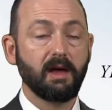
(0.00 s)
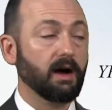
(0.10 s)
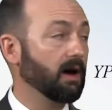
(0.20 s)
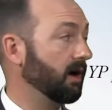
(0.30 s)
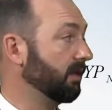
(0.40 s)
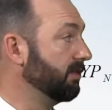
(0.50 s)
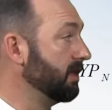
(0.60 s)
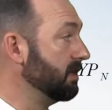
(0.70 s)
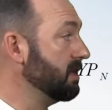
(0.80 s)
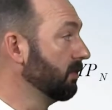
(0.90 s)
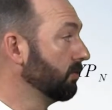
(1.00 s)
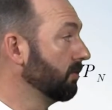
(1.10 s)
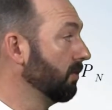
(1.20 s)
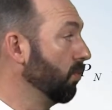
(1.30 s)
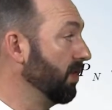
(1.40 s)
The yield
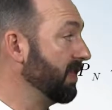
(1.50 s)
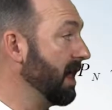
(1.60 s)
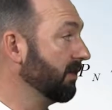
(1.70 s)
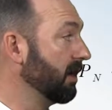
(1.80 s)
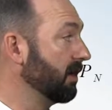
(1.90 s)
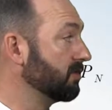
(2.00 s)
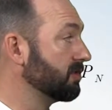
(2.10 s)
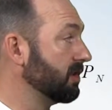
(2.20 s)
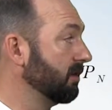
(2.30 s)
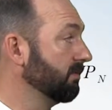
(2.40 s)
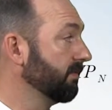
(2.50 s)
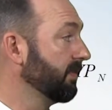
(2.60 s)
without nitrogen